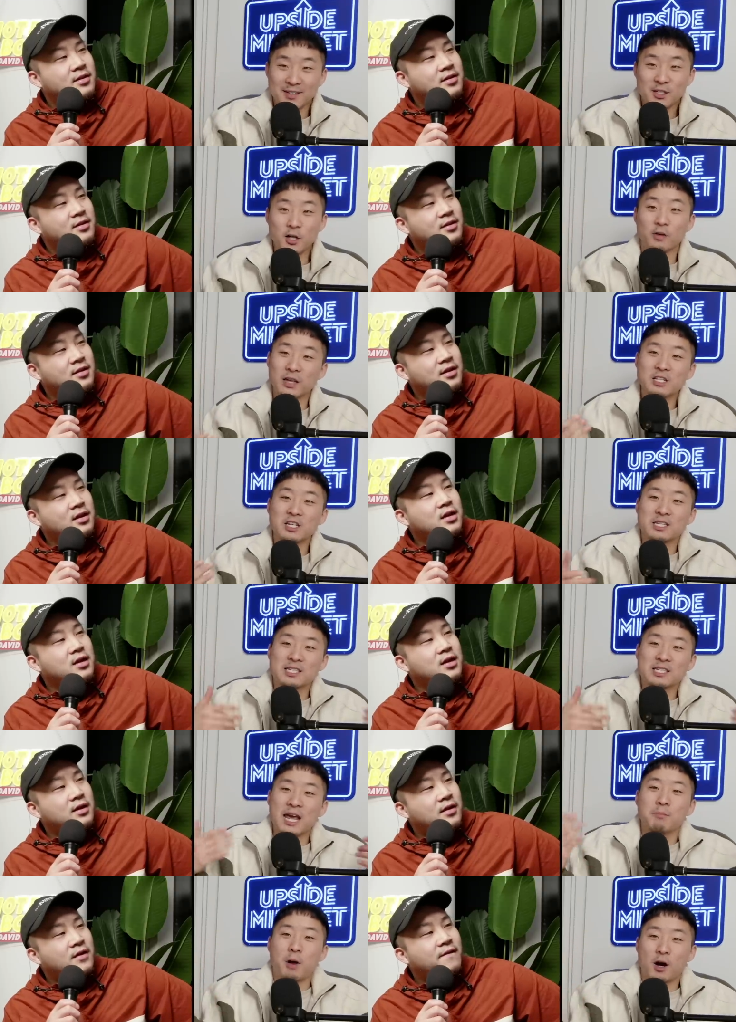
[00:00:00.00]
Speaker 1: You know, they just
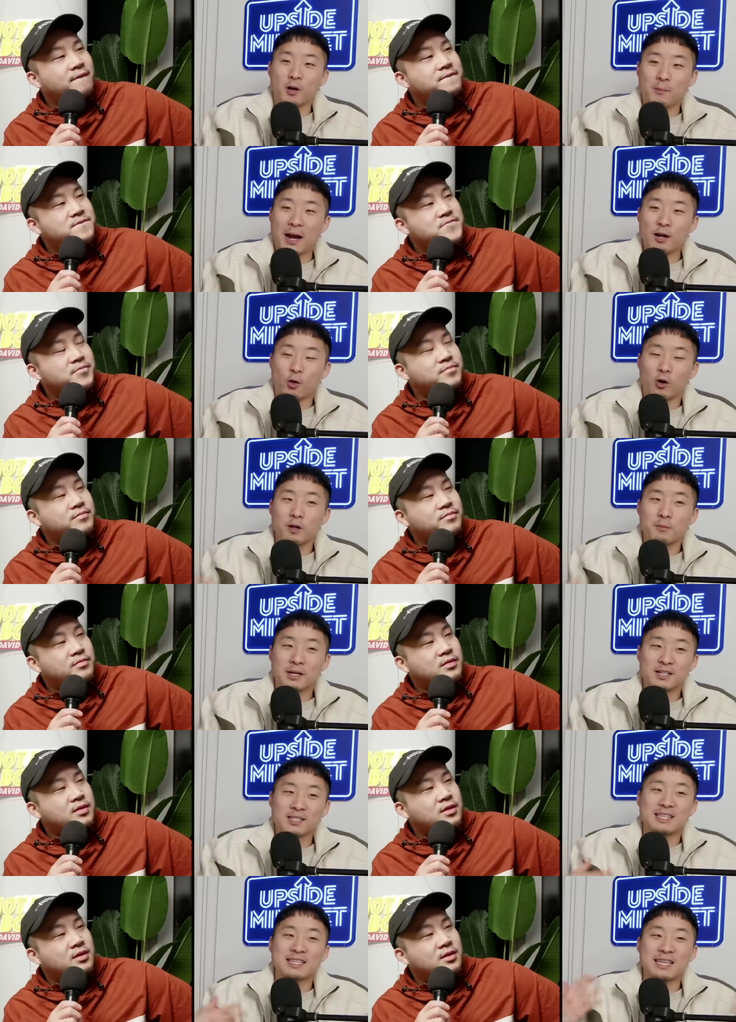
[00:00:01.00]
say model minority
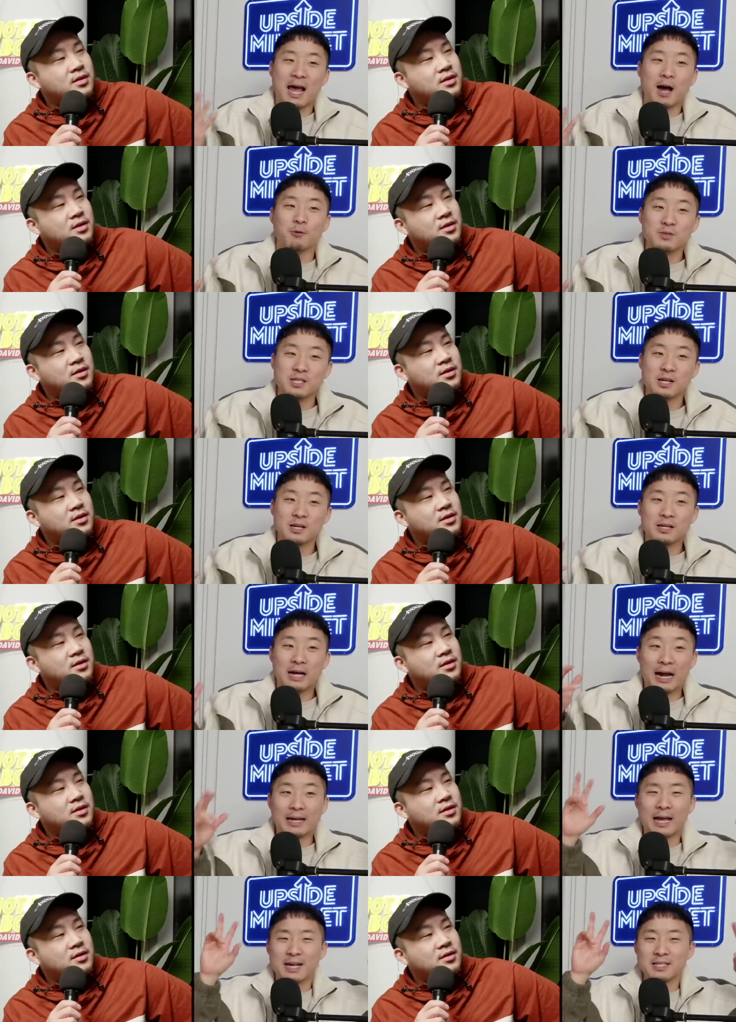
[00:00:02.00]
because it sounds,
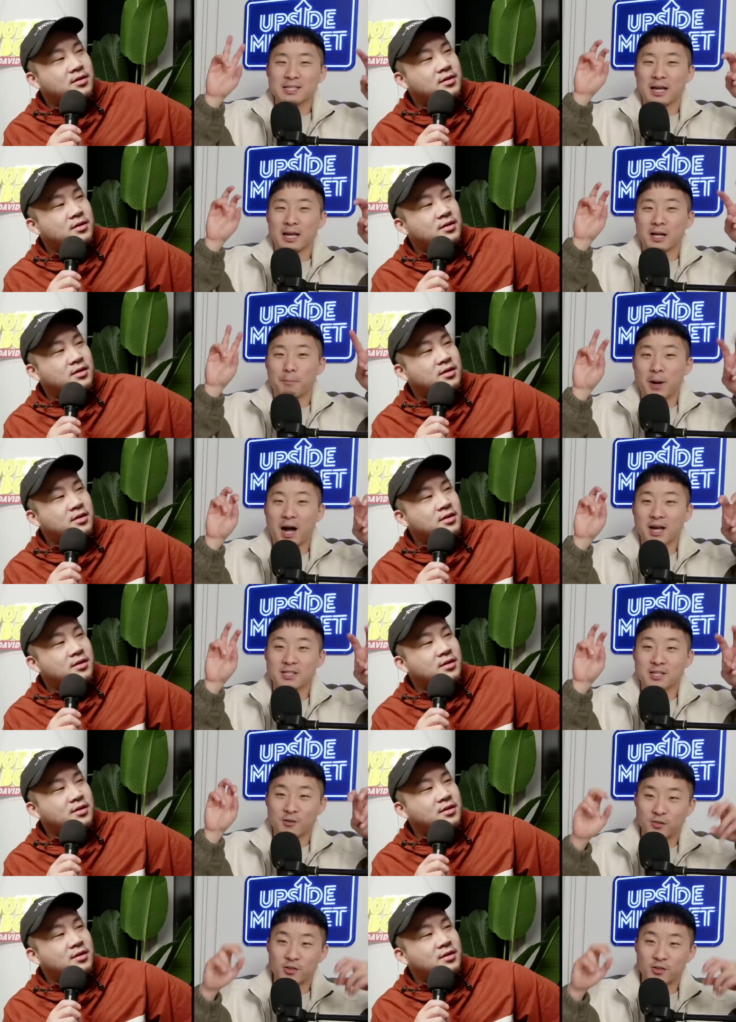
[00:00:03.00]
I guess, like a positive